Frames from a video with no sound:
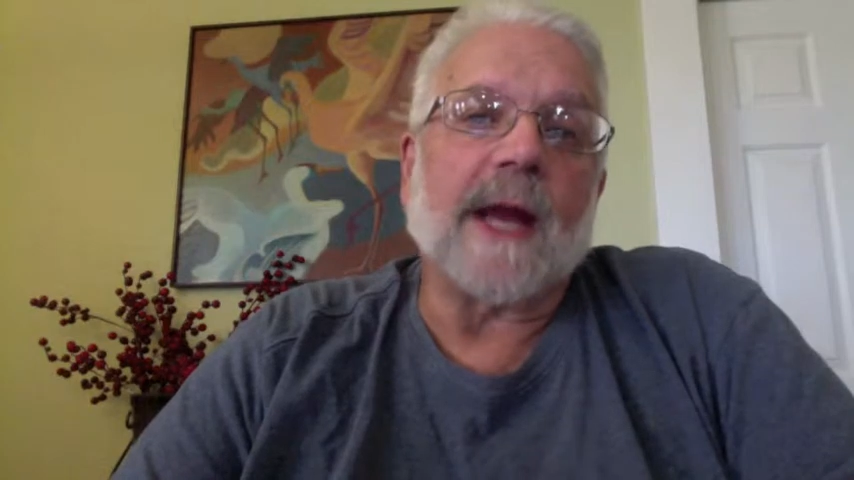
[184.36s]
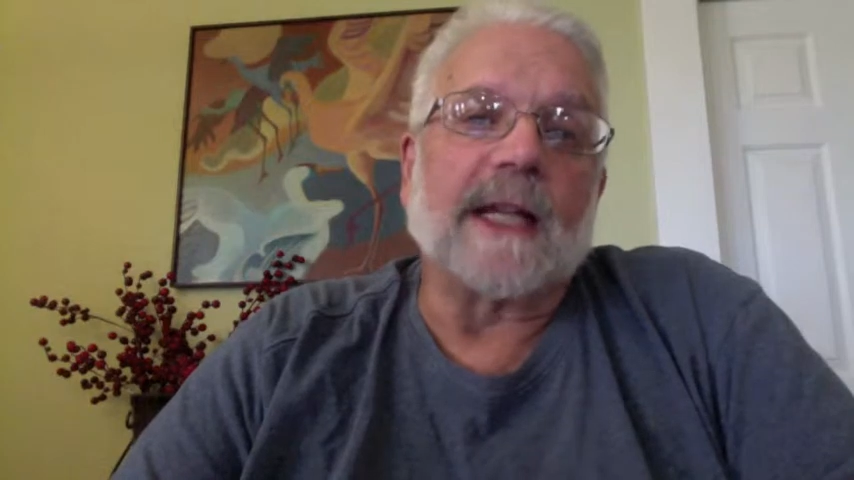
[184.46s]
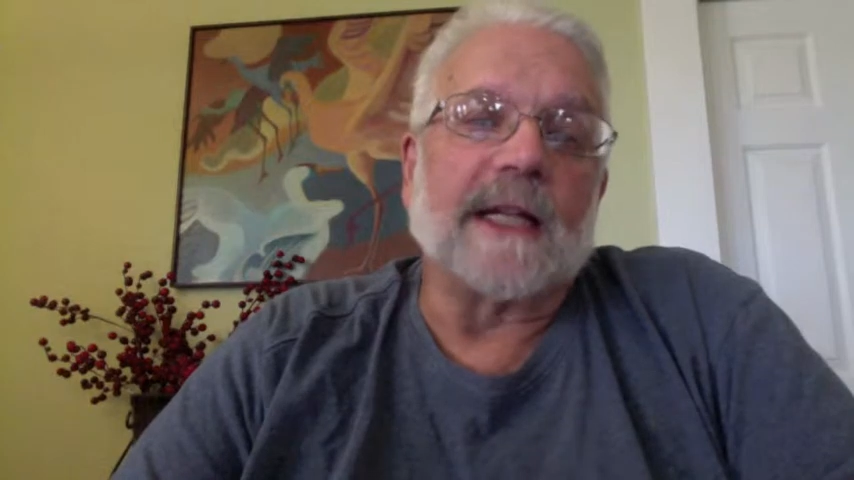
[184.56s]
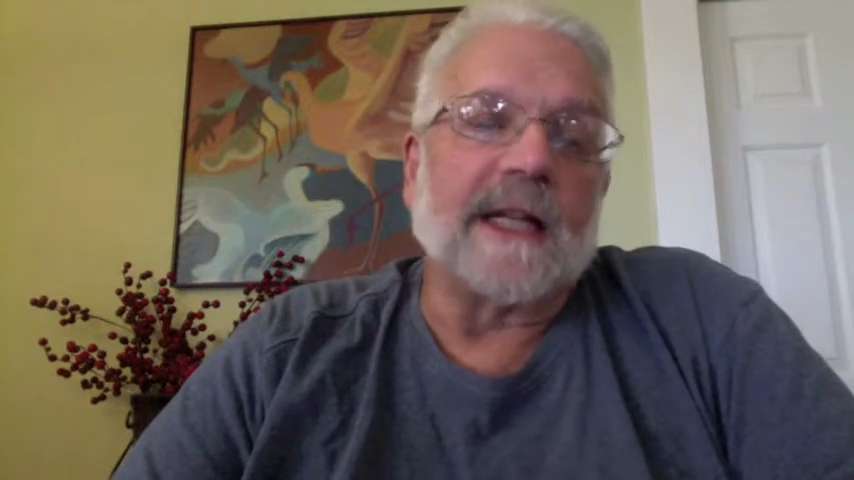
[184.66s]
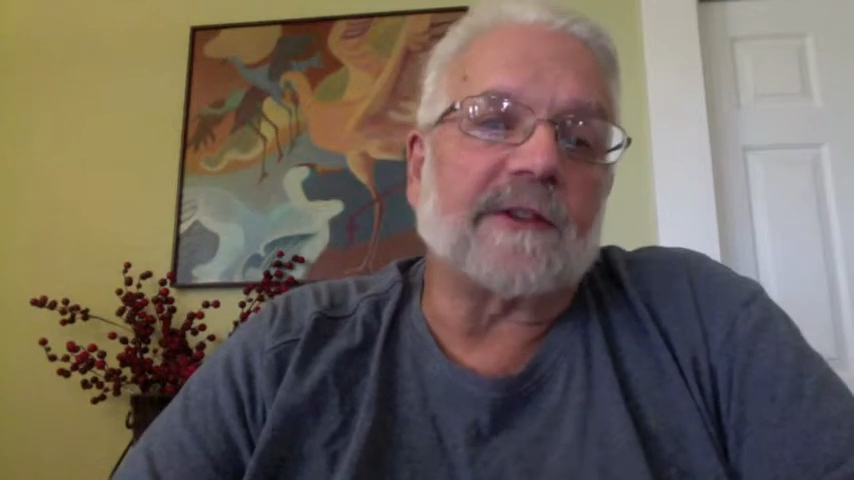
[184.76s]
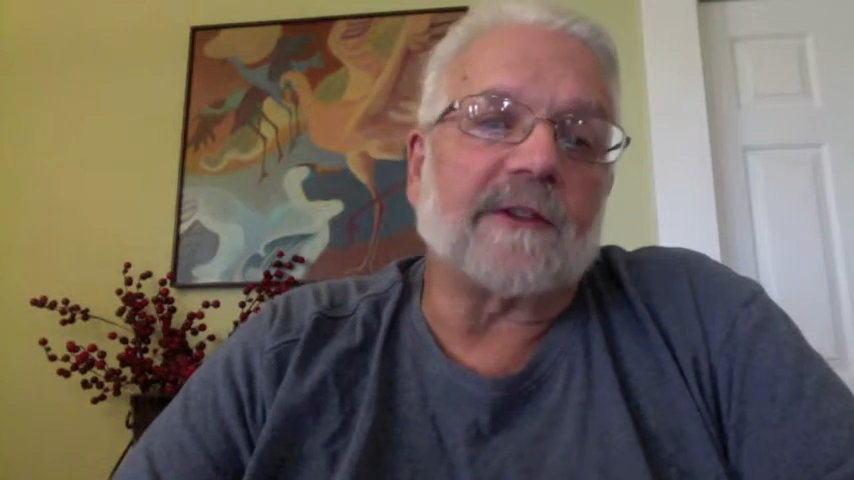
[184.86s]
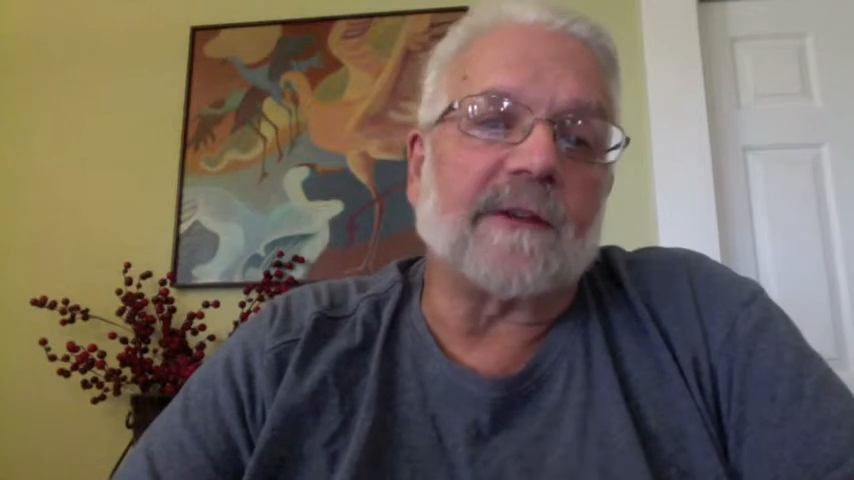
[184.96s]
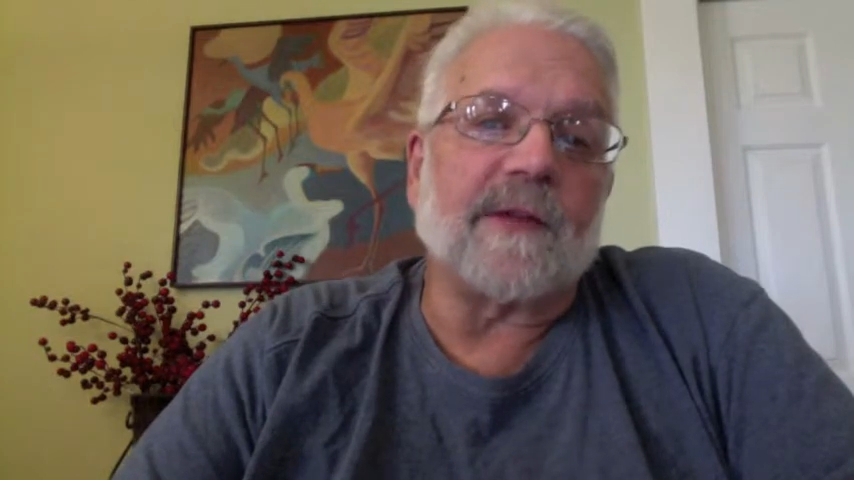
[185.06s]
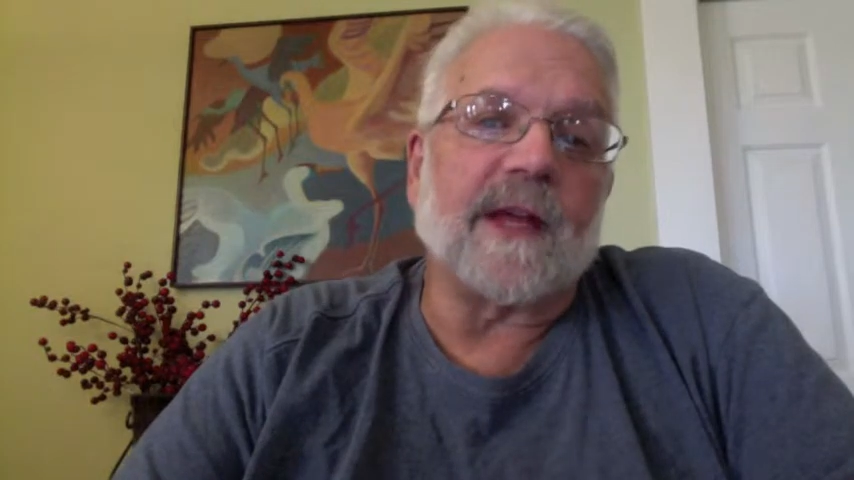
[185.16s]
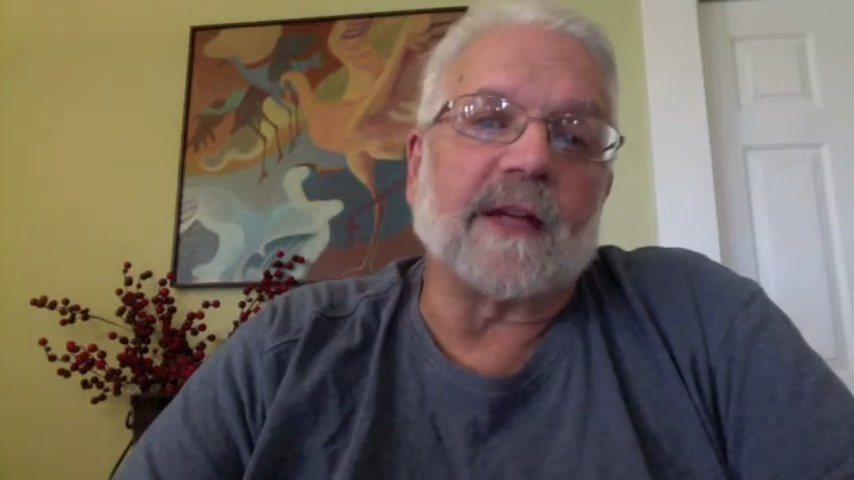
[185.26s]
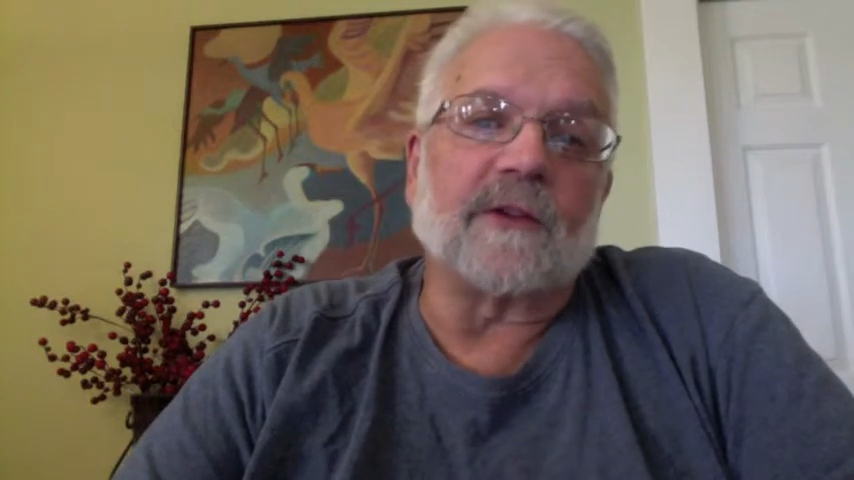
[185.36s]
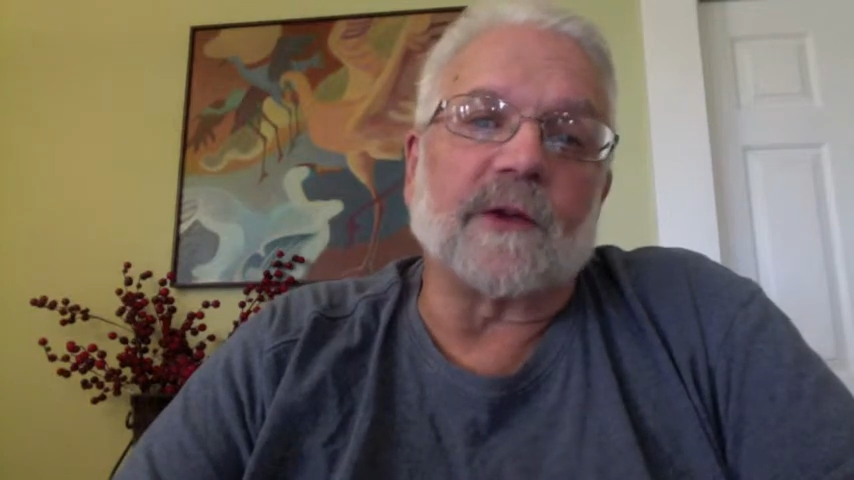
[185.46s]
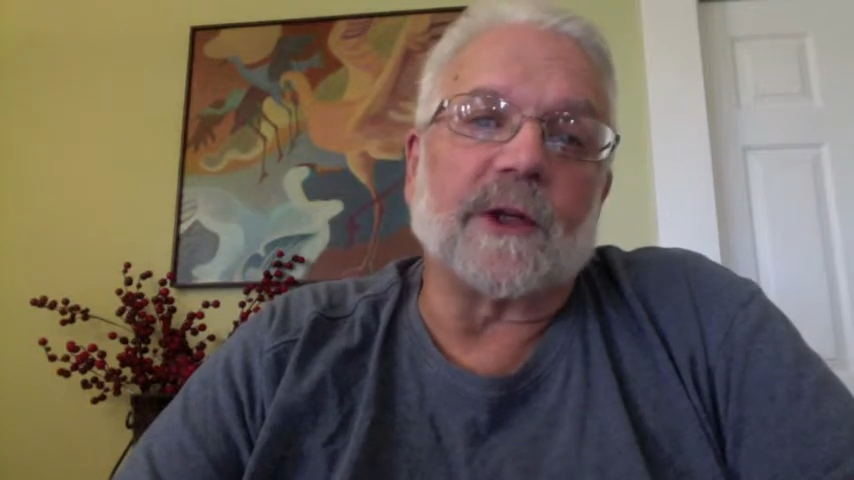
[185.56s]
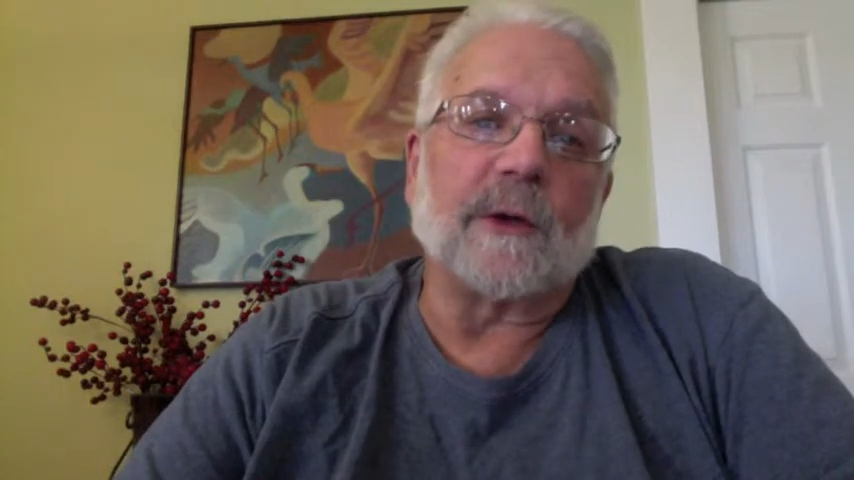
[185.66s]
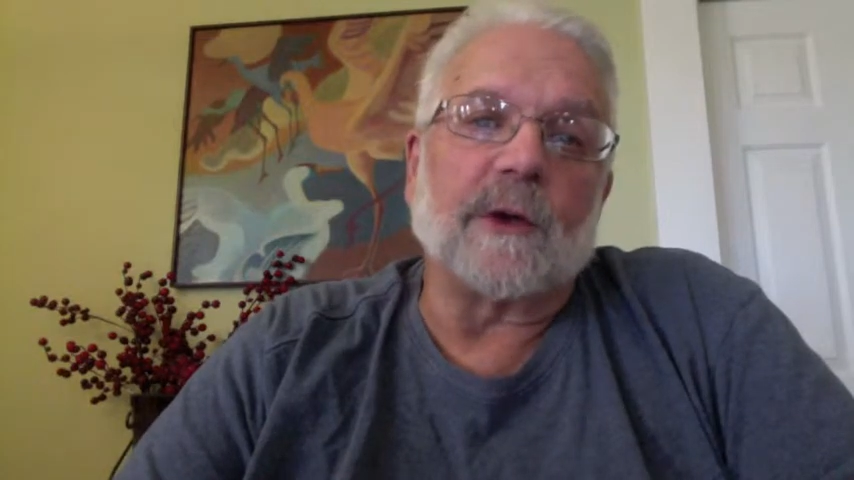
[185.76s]
a list of things
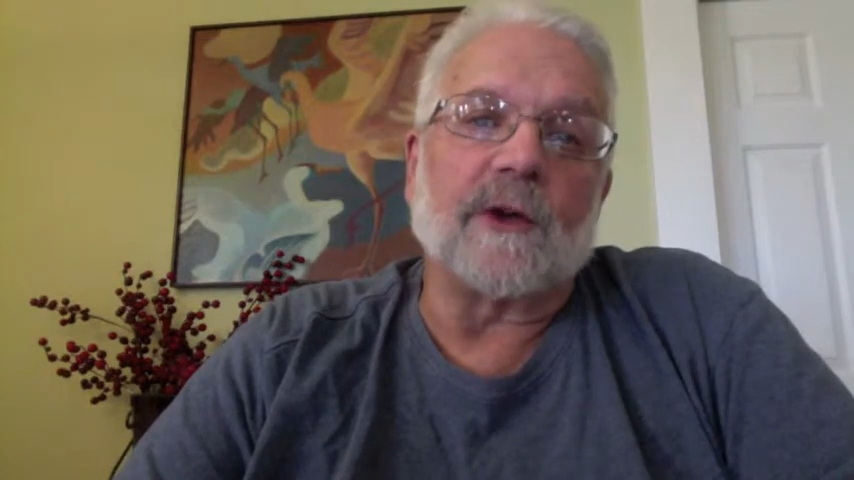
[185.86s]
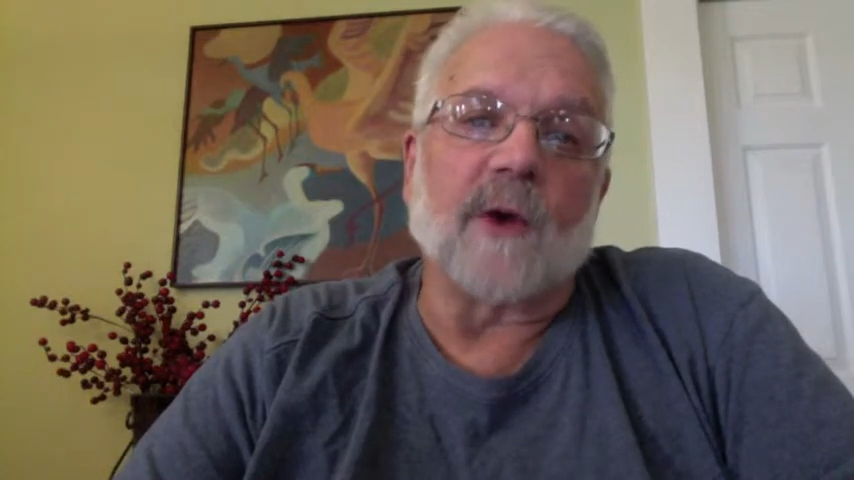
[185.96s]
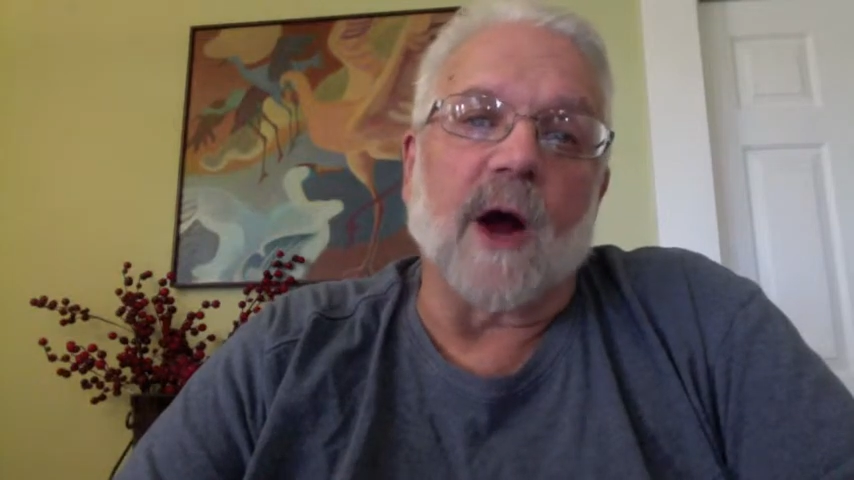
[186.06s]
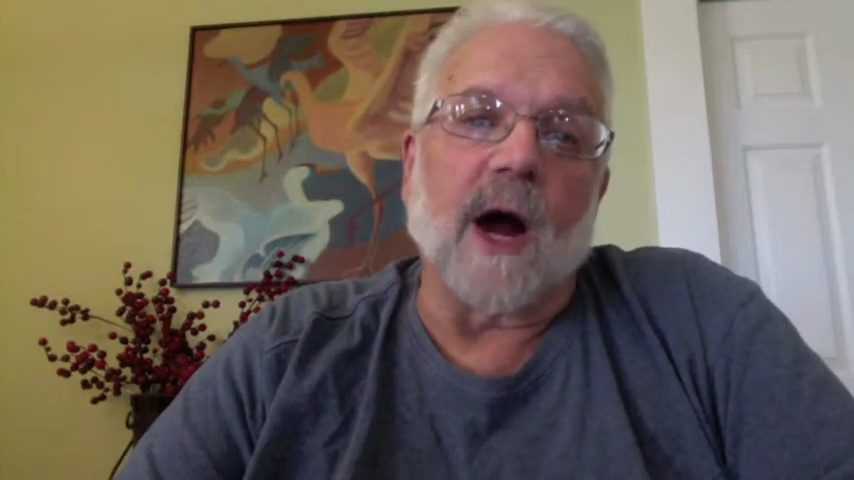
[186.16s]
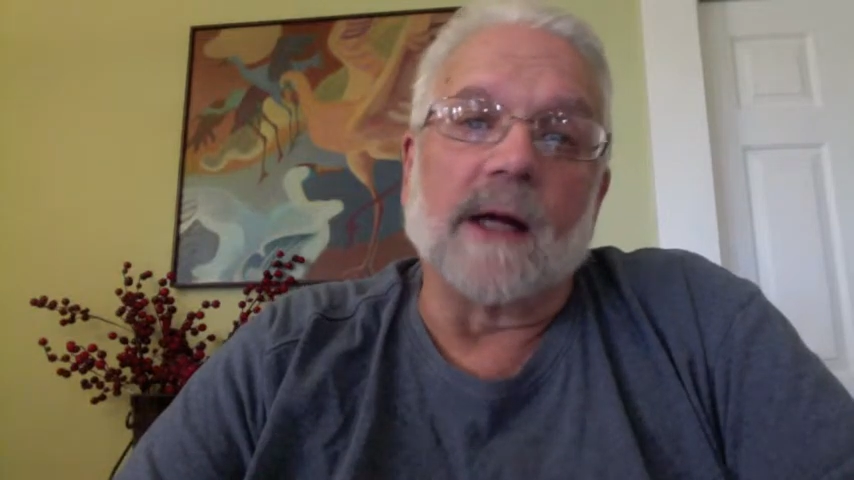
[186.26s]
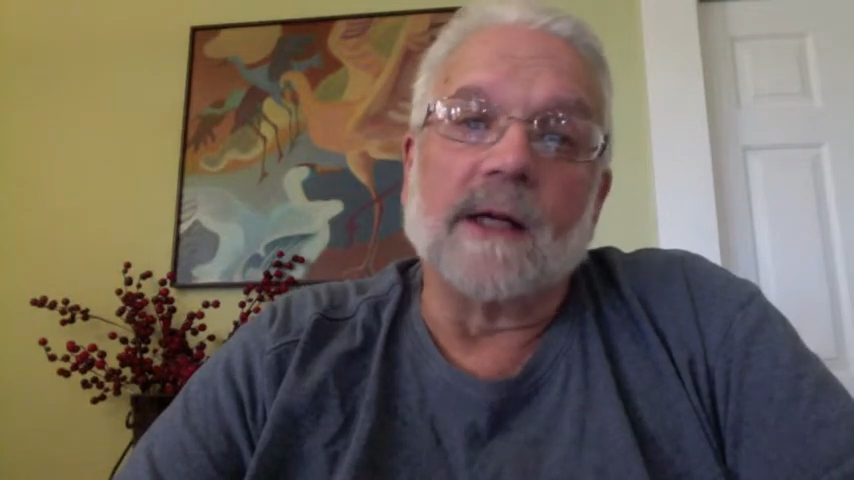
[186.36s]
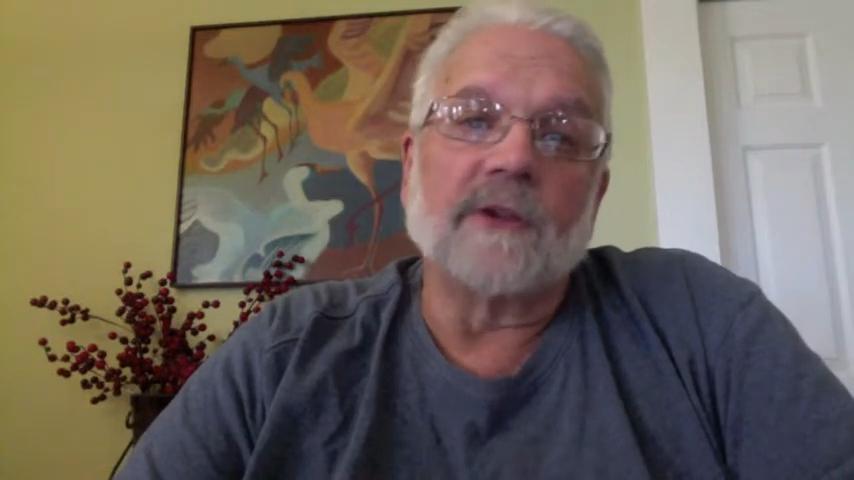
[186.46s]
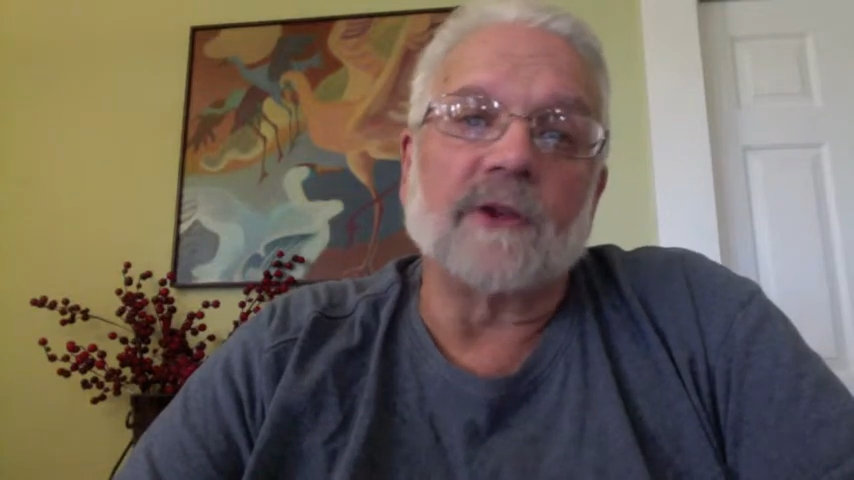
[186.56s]
for you to draw